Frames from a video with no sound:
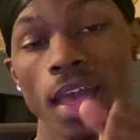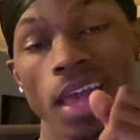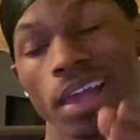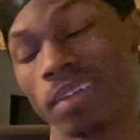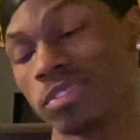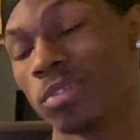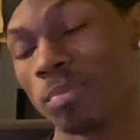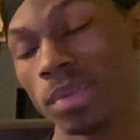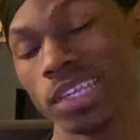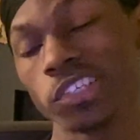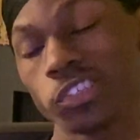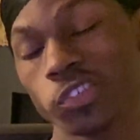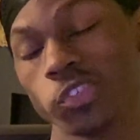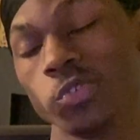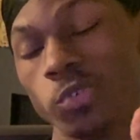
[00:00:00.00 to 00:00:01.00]
have to make
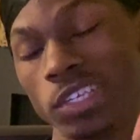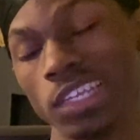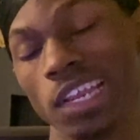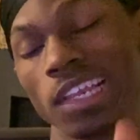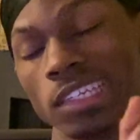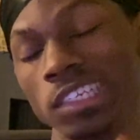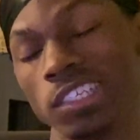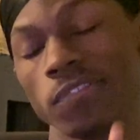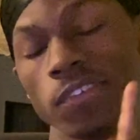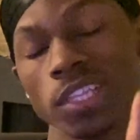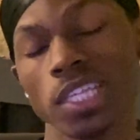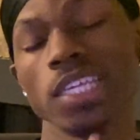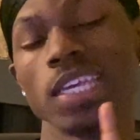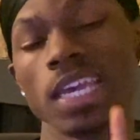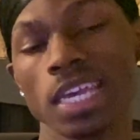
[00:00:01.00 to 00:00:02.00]
sure you get at least
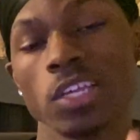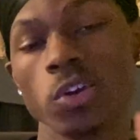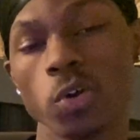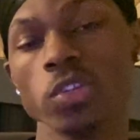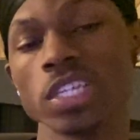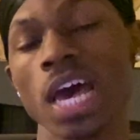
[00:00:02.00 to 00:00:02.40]
50 KOs